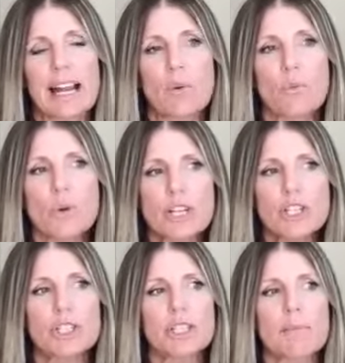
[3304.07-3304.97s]
And I
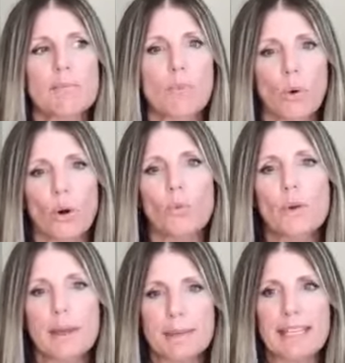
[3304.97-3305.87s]
wish that more
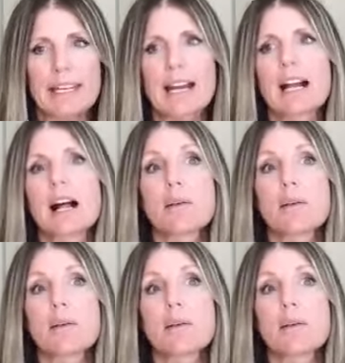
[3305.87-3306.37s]
women,